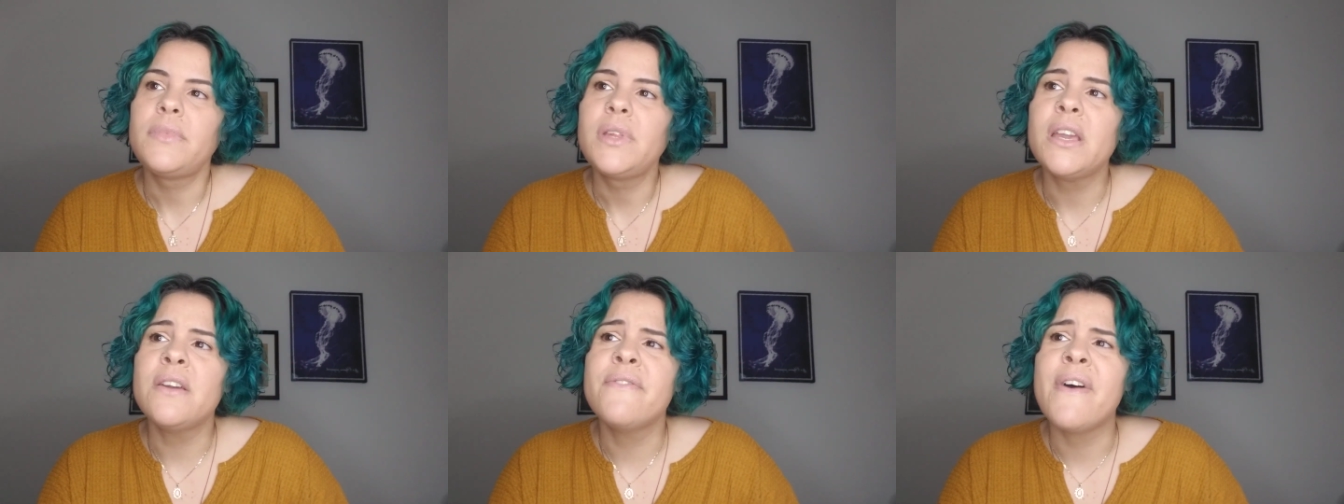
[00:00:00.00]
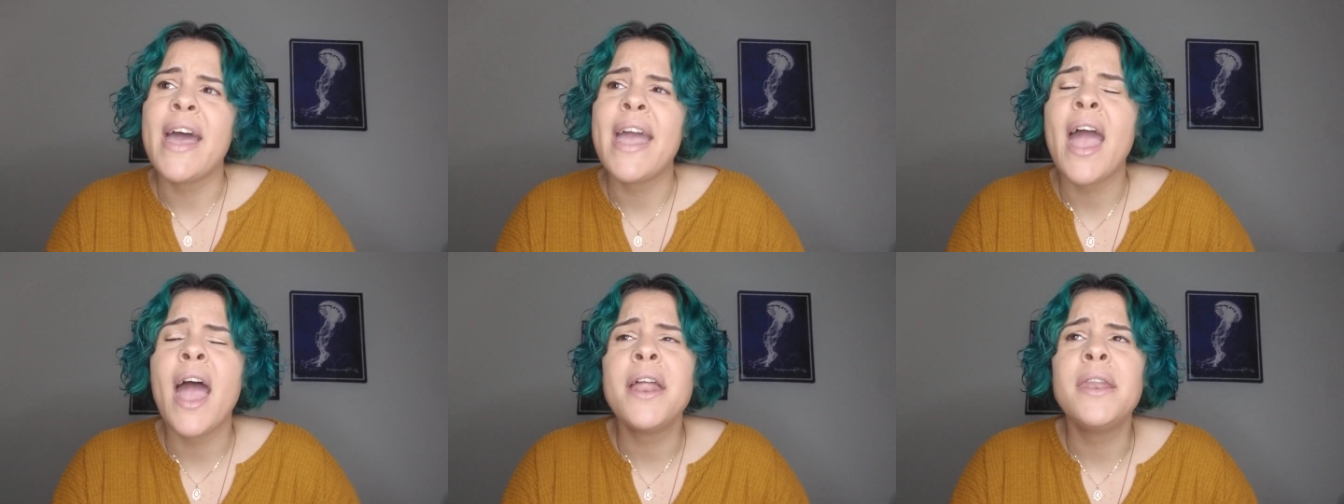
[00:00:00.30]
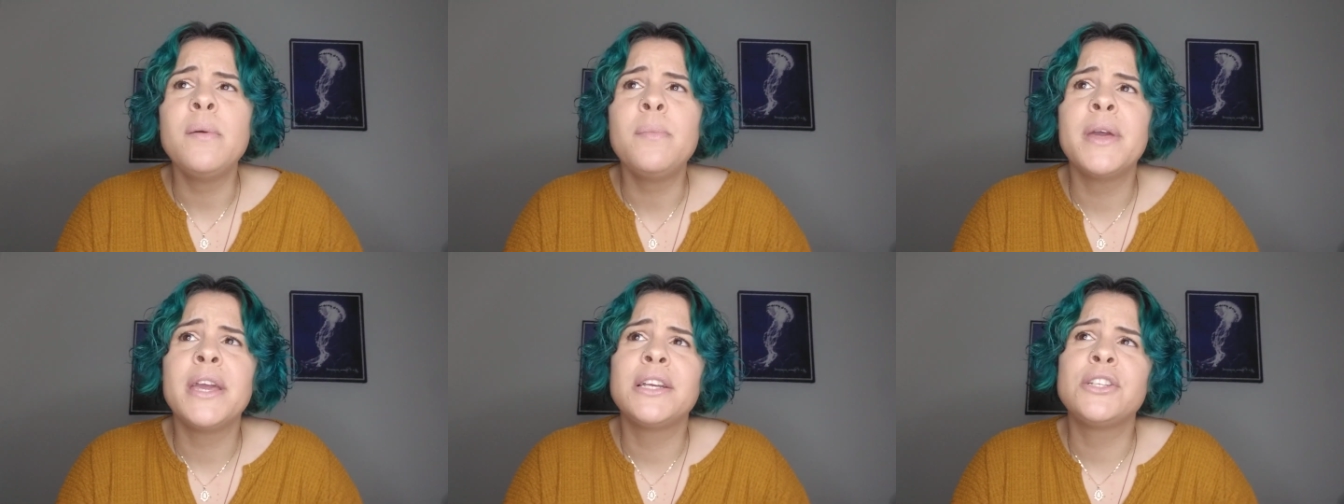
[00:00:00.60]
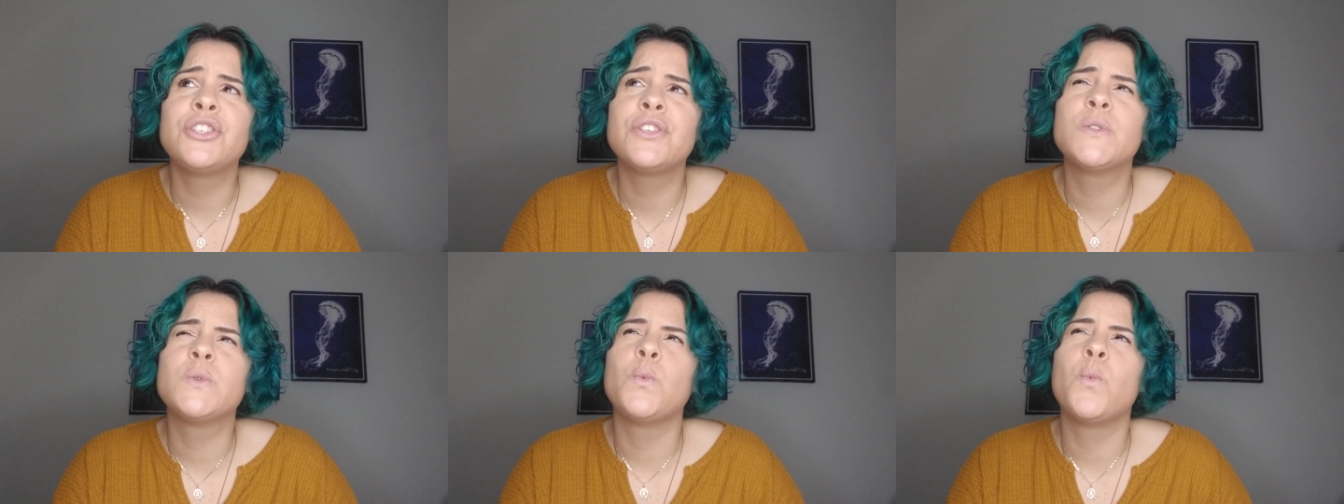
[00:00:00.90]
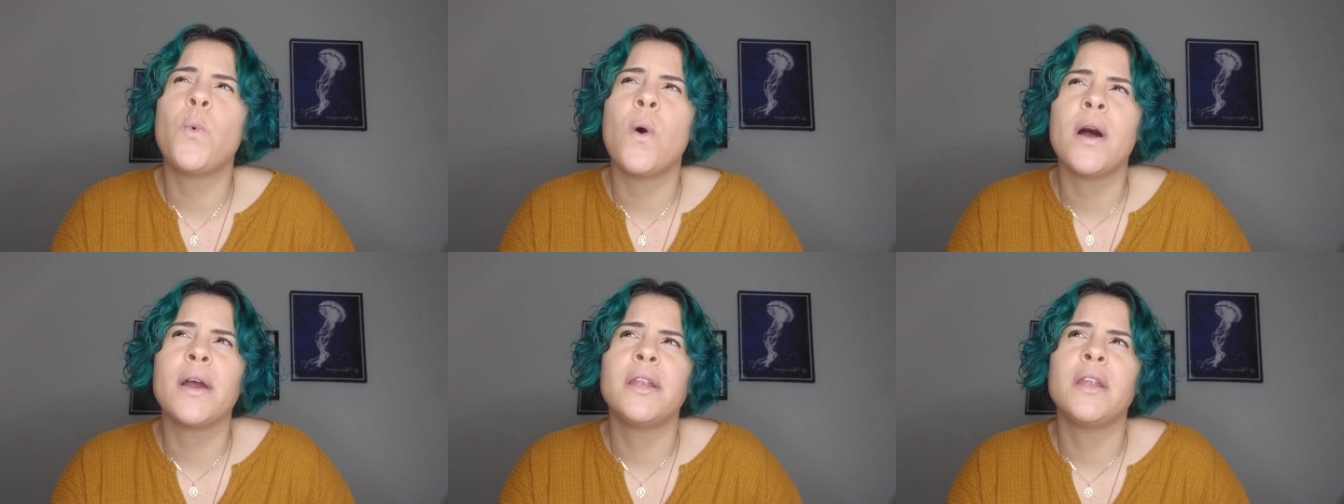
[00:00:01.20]
If I had to pick just
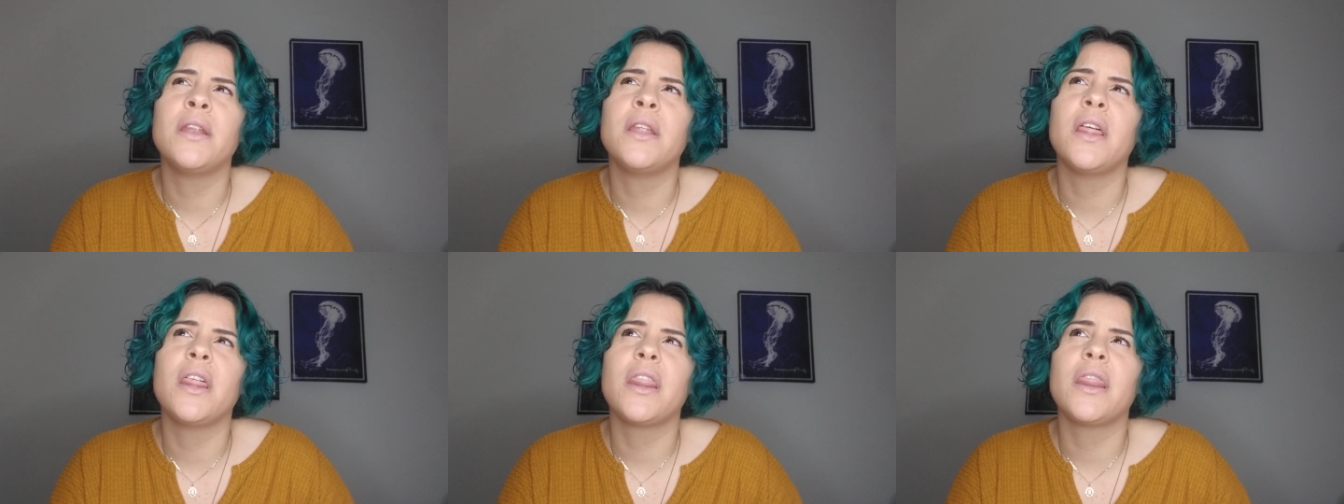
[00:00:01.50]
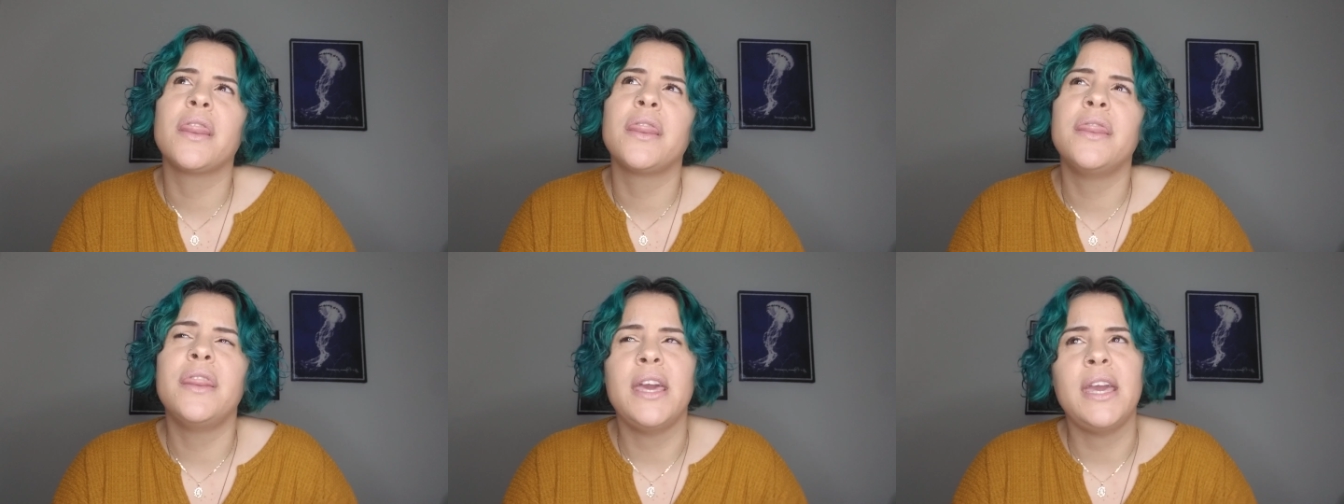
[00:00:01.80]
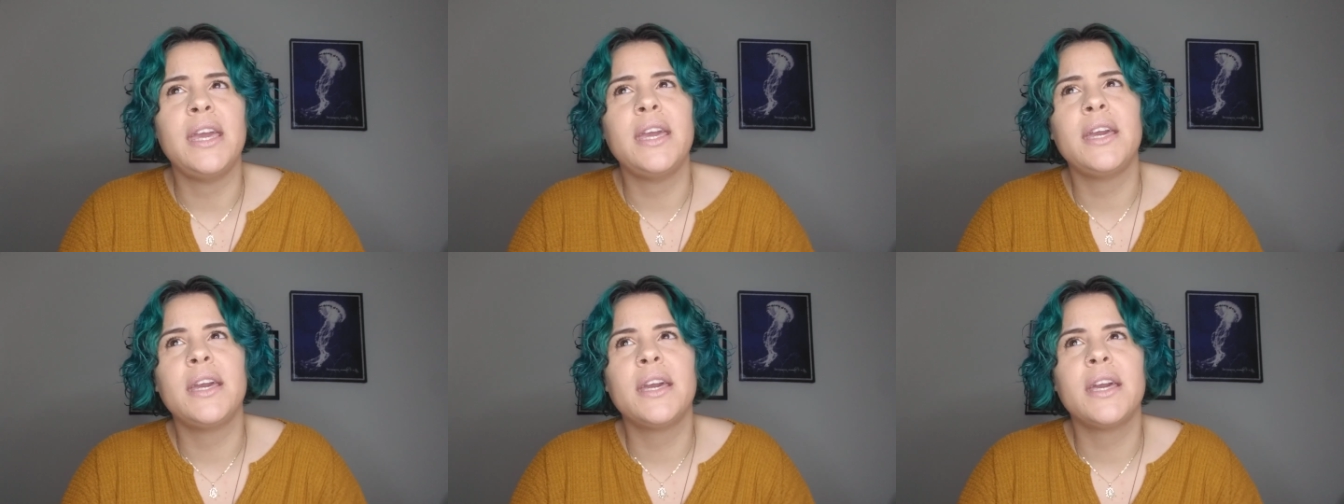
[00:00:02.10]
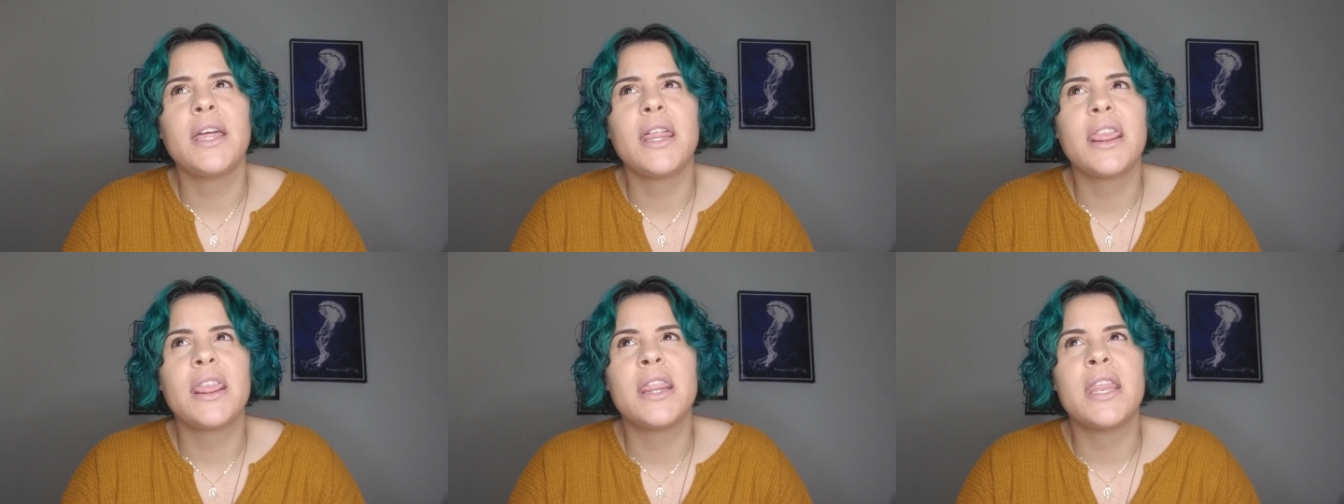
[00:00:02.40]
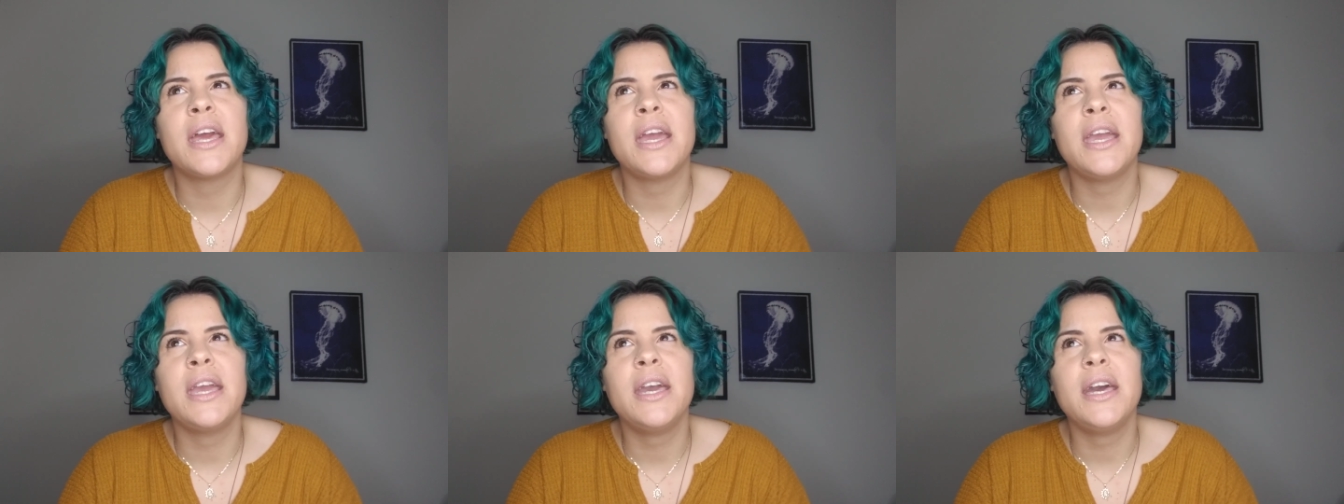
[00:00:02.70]
one thing that
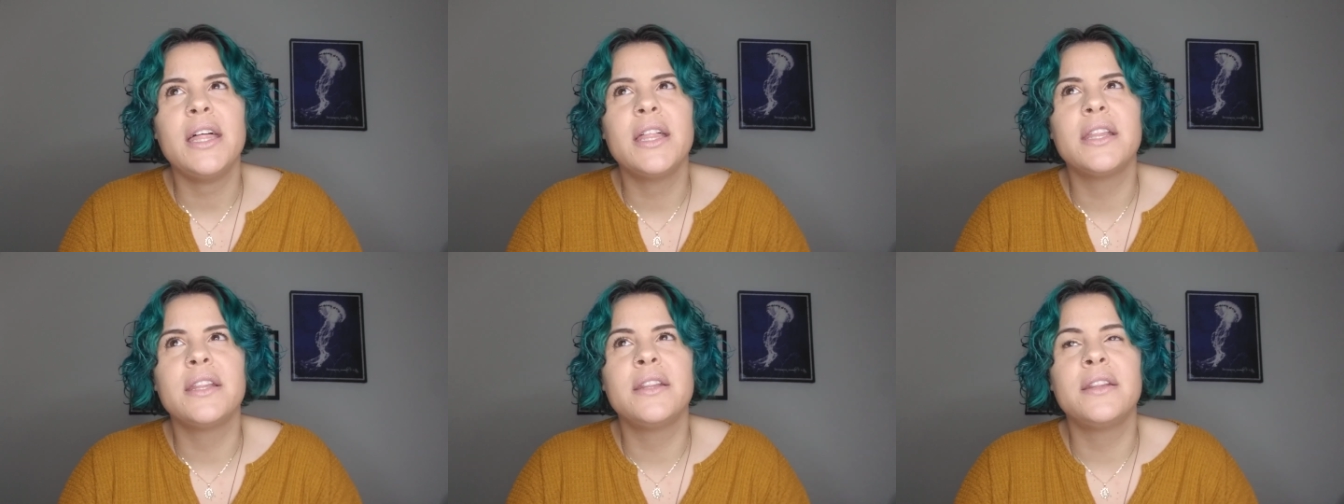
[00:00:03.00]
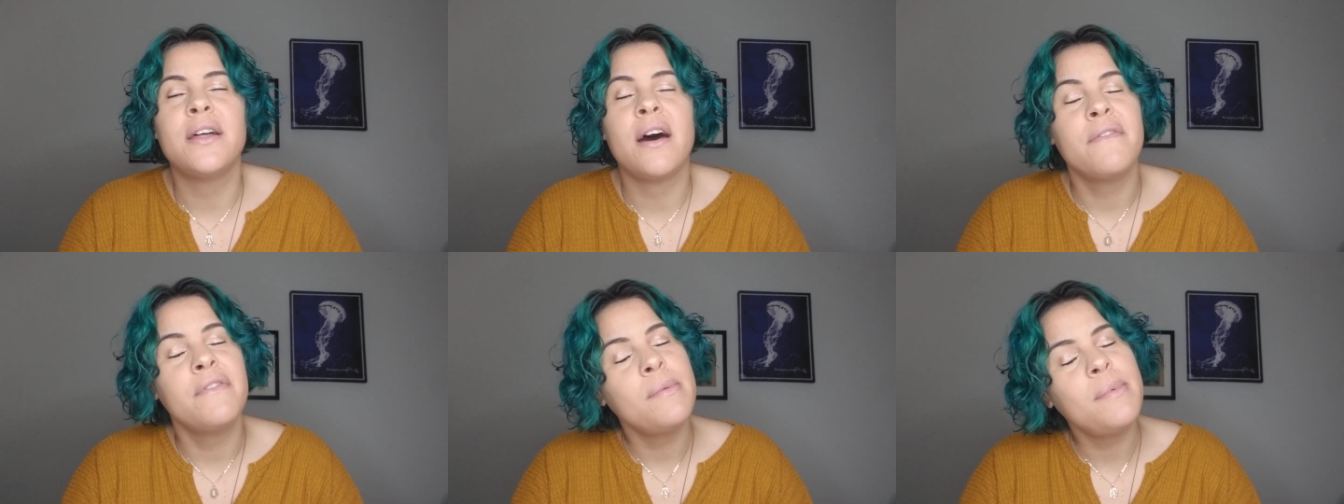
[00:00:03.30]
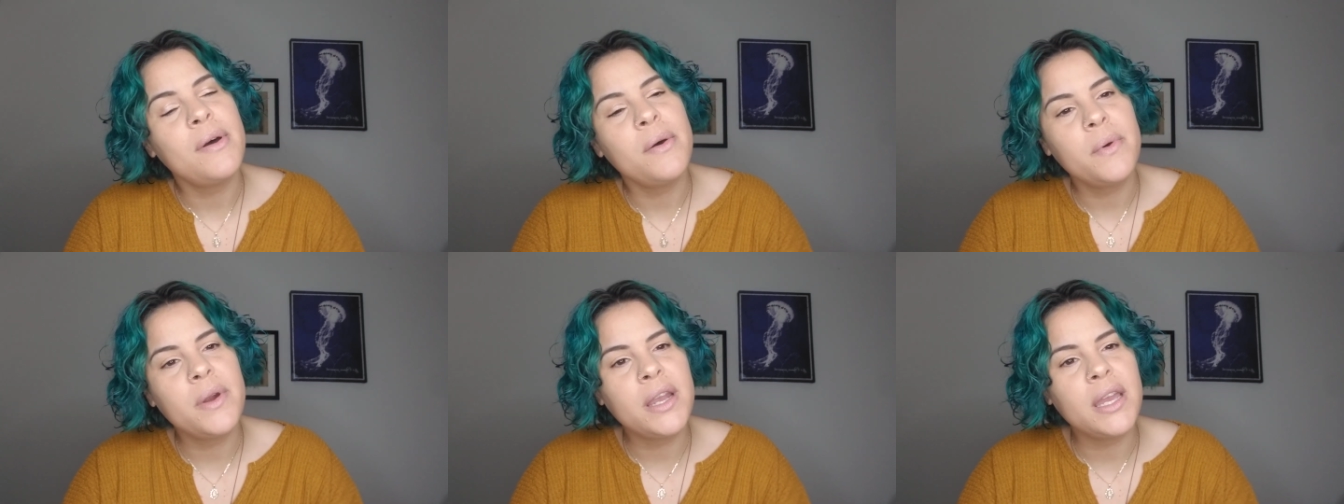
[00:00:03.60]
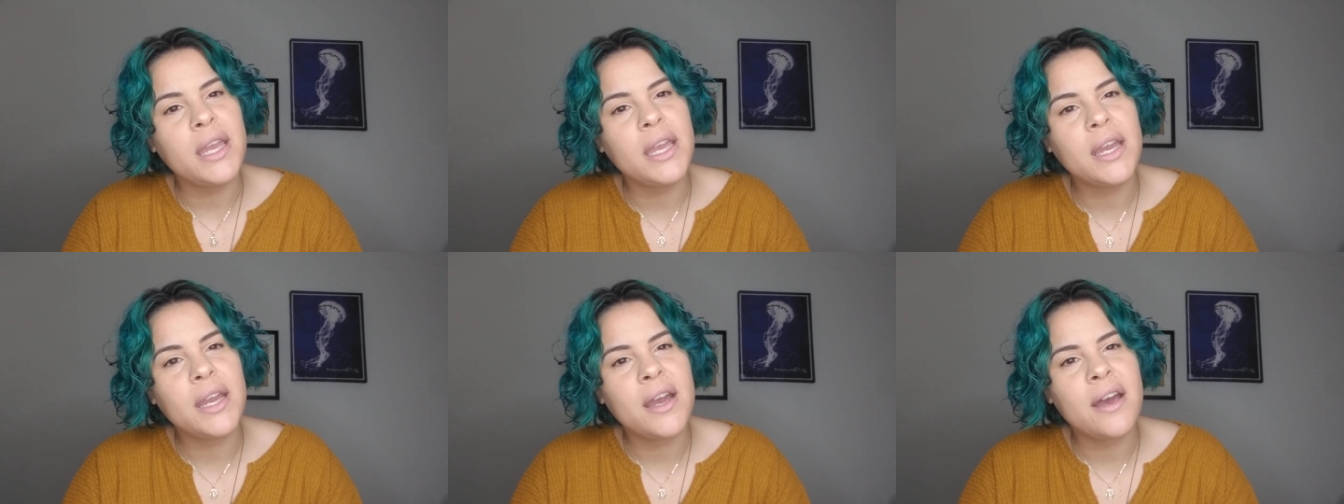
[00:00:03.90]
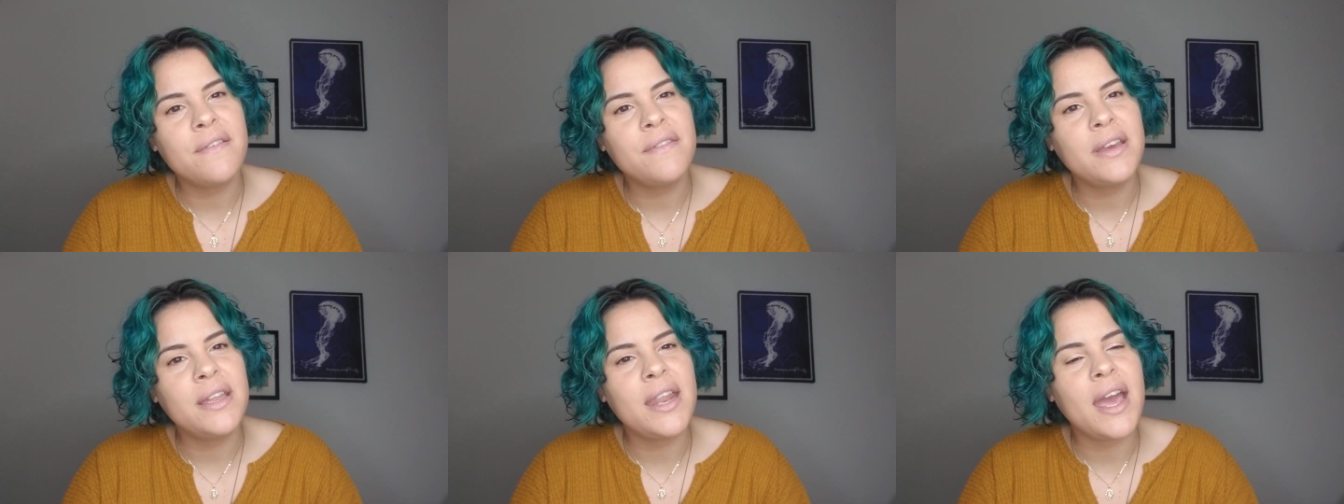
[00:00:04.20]
I love about working at
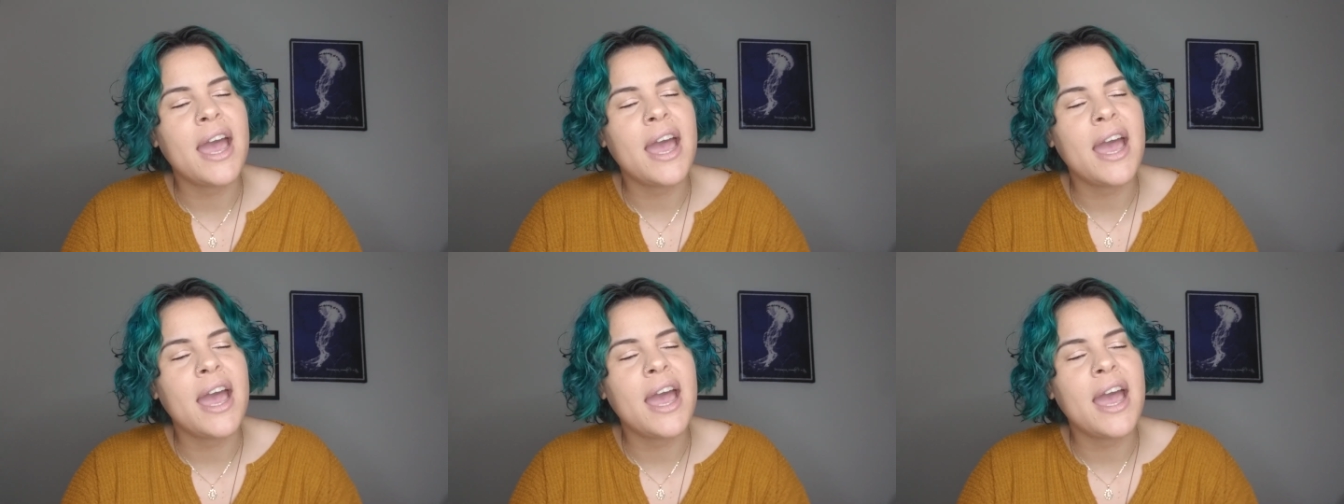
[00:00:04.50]
Coven,